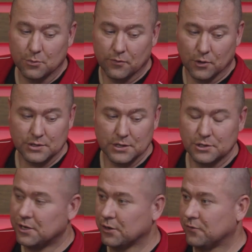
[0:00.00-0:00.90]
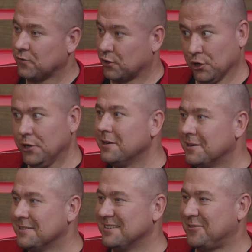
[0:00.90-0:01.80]
to see reverse engineering for good
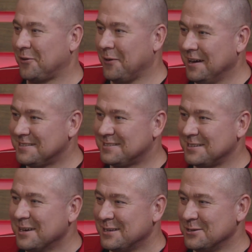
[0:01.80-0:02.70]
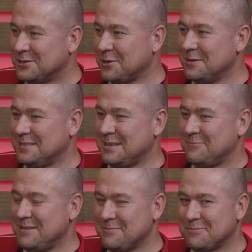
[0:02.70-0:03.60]
for once. Usually we
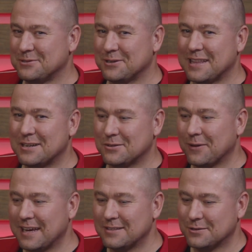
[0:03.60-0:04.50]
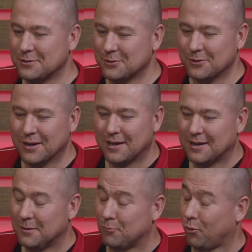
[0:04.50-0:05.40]
see people doing that as a way to
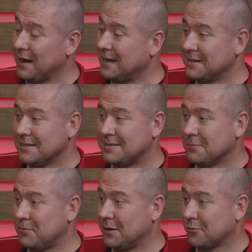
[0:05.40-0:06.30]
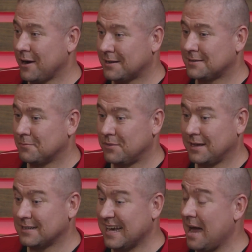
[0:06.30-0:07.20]
break into something, wreck
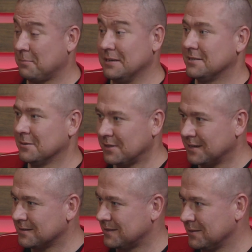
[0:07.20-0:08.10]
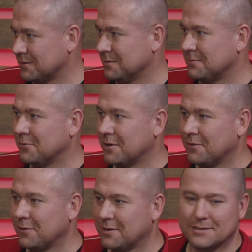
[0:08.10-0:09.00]
something, copy something, steal something,
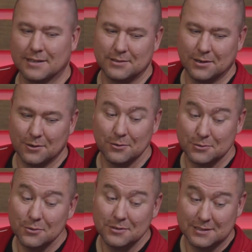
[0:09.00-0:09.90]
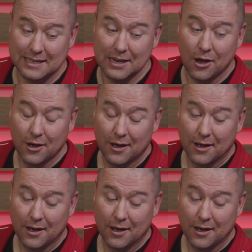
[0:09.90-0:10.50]
whatever you want to say. So it was cool to see